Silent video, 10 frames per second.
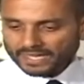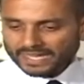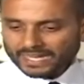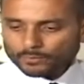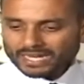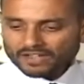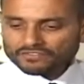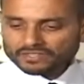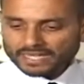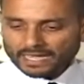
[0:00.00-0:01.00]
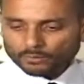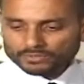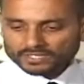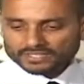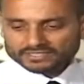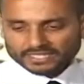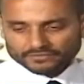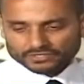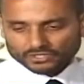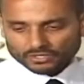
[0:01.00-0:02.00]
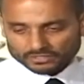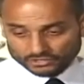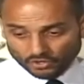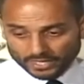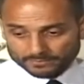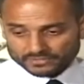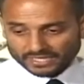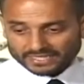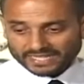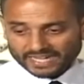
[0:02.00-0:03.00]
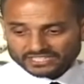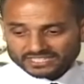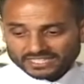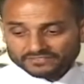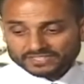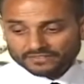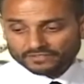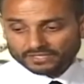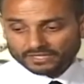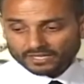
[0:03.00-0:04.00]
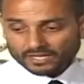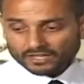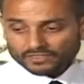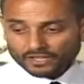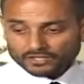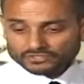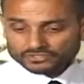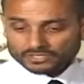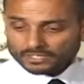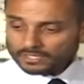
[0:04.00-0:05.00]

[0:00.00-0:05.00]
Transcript: Here we have the noun seven times and the adjective seven, thus